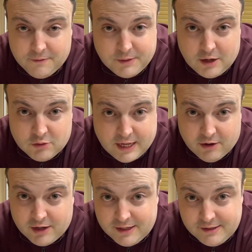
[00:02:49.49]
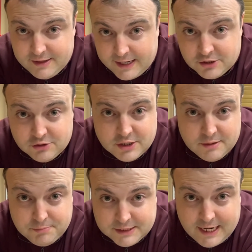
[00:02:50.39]
They don't carry any nitrogen,
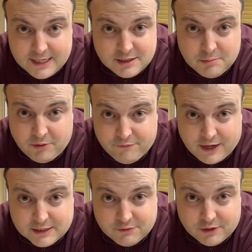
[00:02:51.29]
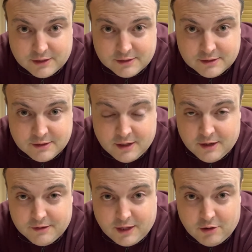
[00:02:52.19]
potassium, or phosphorus.
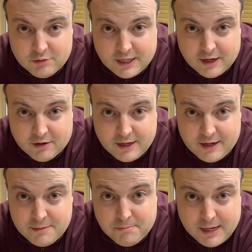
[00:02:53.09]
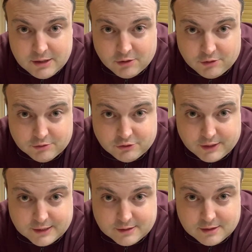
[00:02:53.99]
They don't carry any
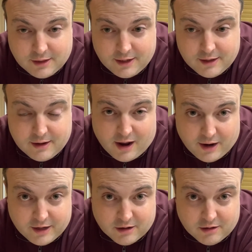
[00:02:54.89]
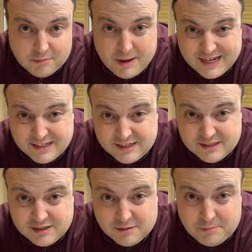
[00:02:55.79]
micronutrients like iron,
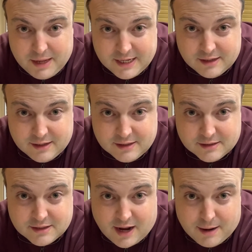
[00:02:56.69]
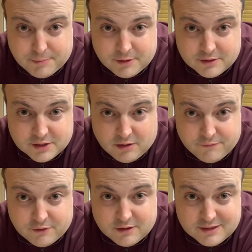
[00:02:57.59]
magnesium, manganese, copper,
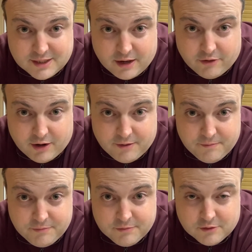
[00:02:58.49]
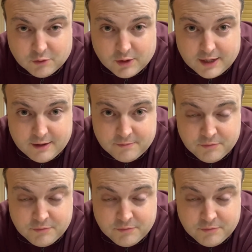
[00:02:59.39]
sulfur, etc. Okay?